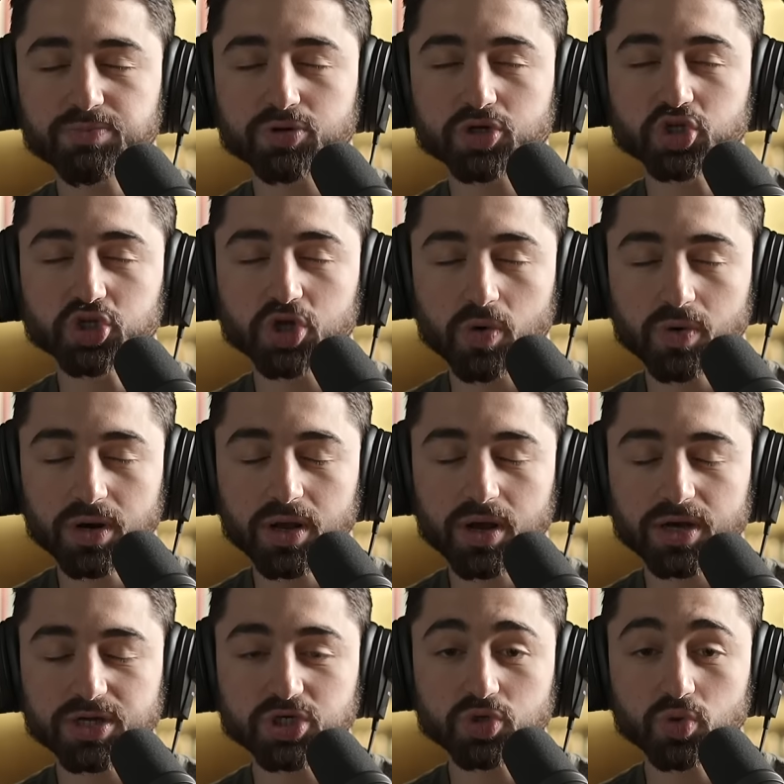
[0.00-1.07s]
persona
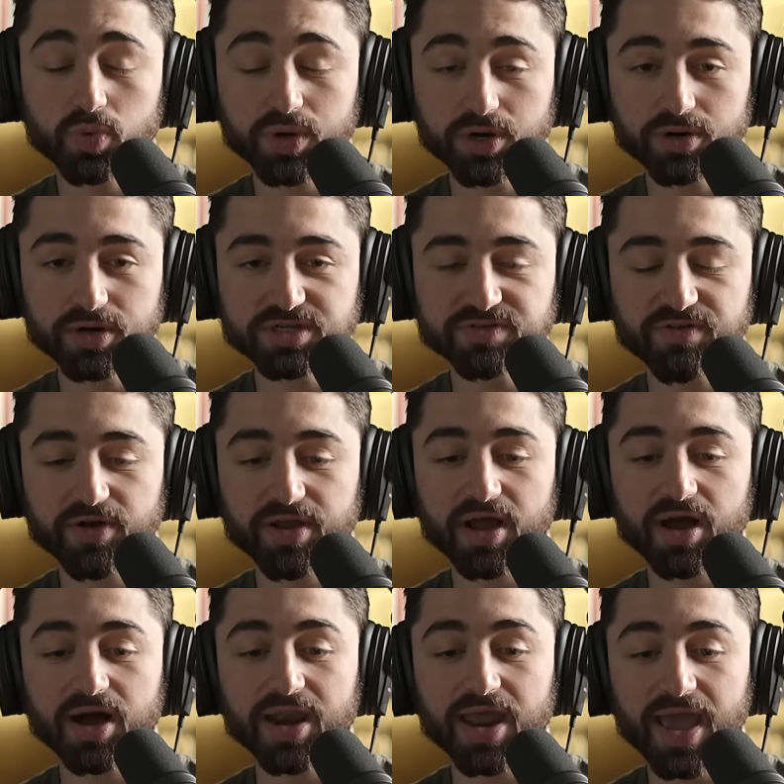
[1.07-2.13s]
on Twitter is very
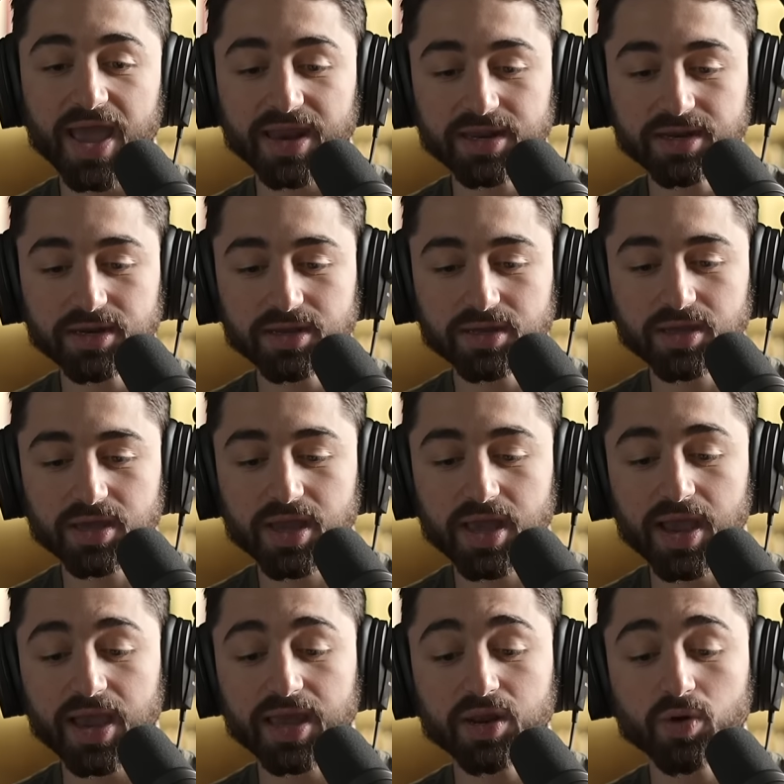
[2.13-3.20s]
hot-headed
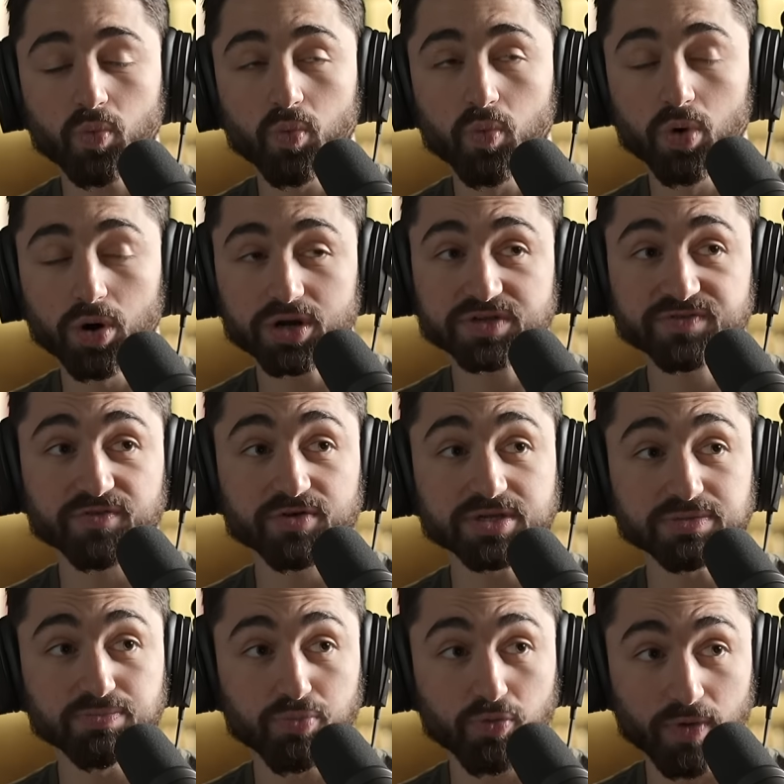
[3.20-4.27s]
and it works for
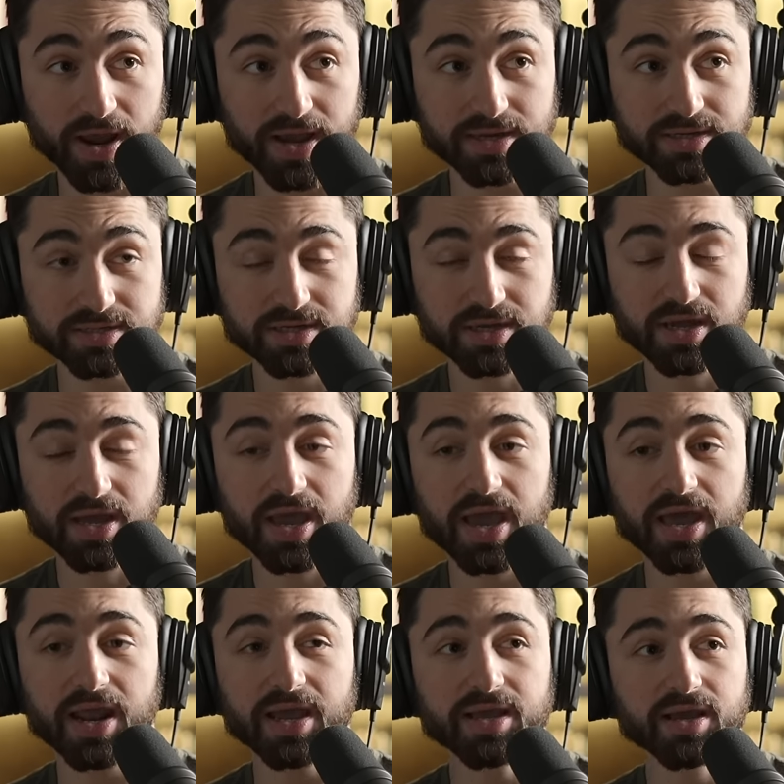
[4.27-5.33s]
his brand. I like I,